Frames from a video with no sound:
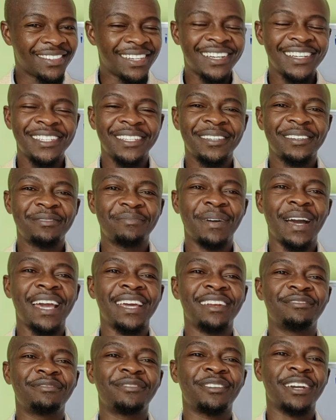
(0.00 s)
For now, it's a
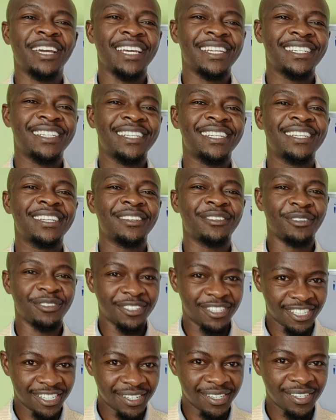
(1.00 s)
goodbye. And forget
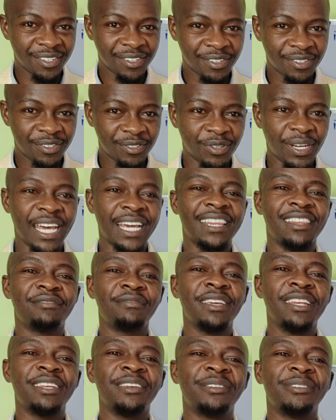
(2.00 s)
not to like the
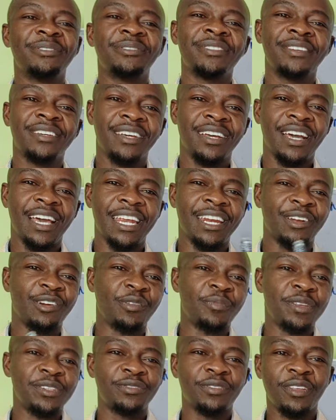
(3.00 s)
video and
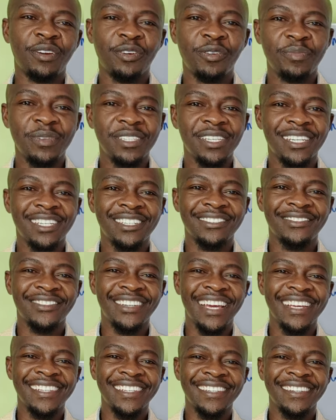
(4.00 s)
comment on the comment section.
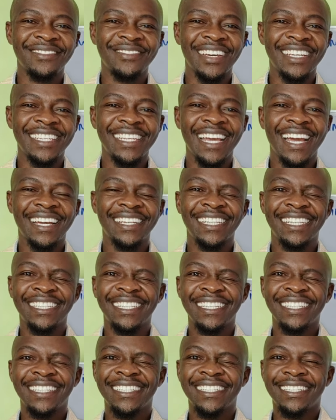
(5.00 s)
For now, it's a goodbye. See
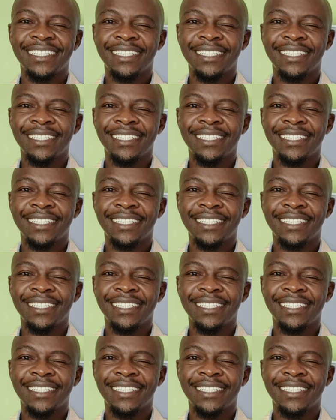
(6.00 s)
ya.